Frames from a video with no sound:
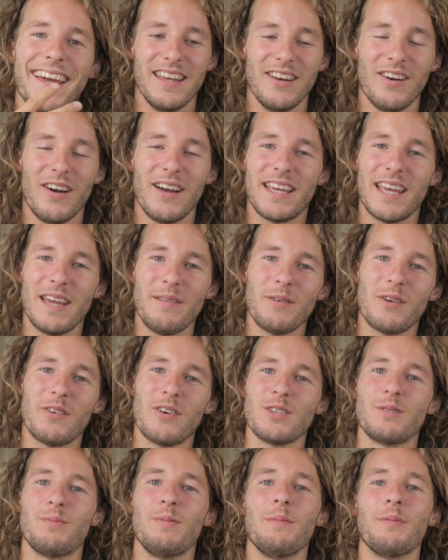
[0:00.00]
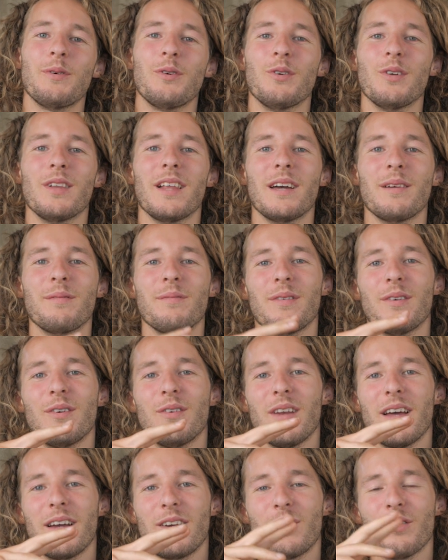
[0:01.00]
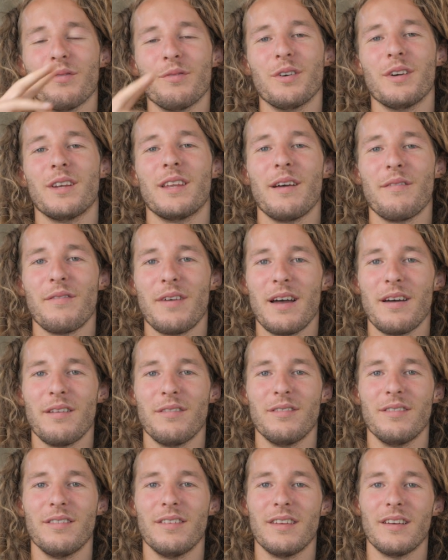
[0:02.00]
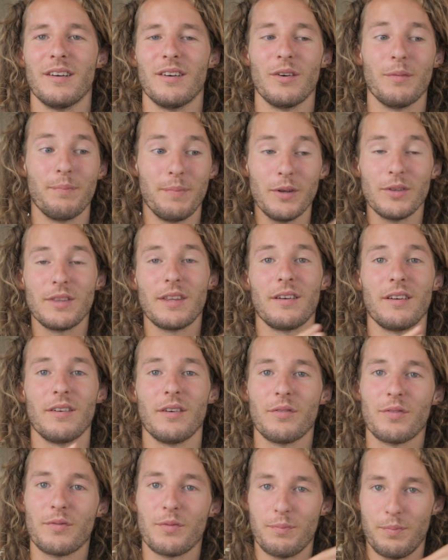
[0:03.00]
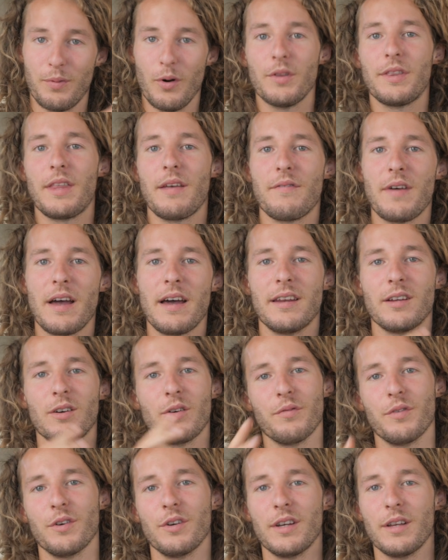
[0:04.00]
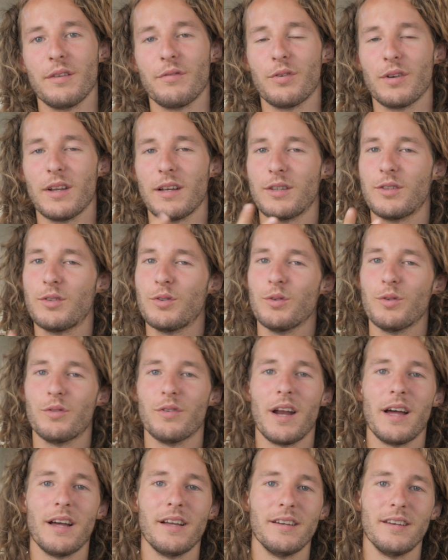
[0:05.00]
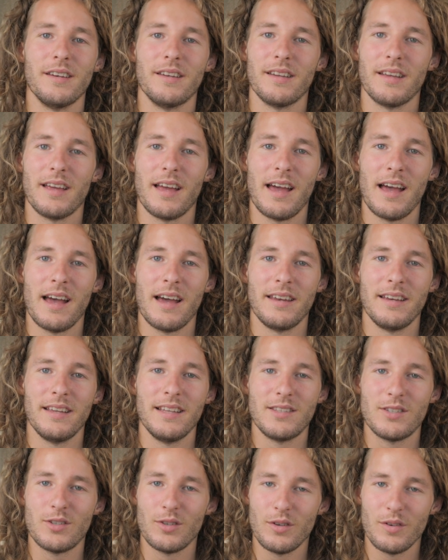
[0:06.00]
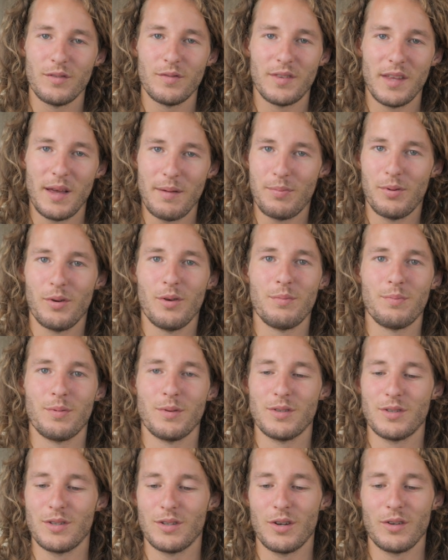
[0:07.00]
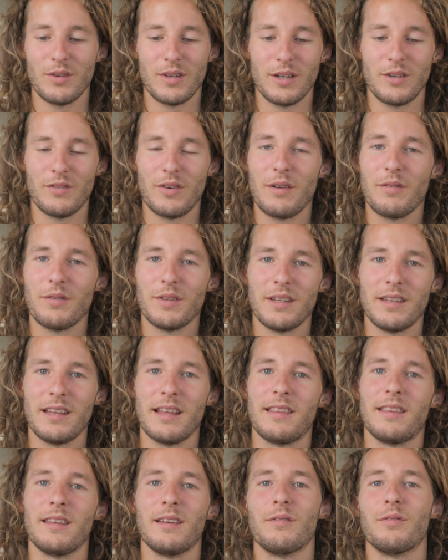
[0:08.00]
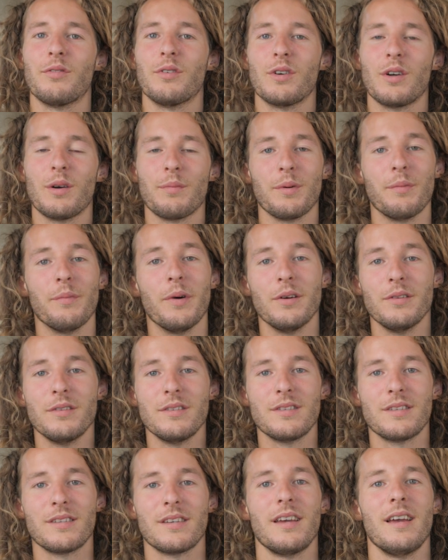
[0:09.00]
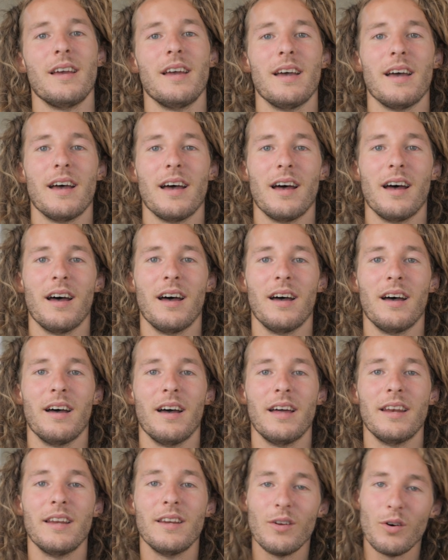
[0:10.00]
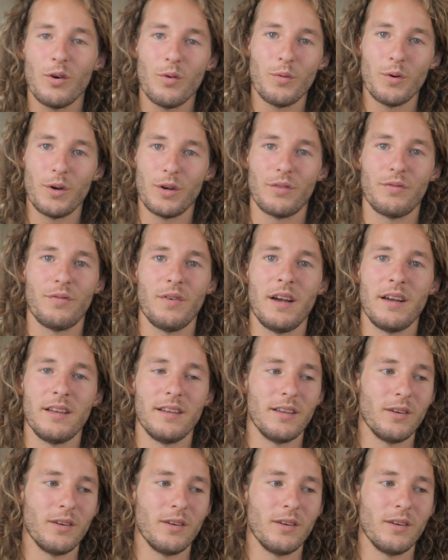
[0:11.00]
I came across people who converted that van, or bought that van and converted it for like $2,000, and it served their purpose. They traveled in that thing for a couple months, and it all worked fine.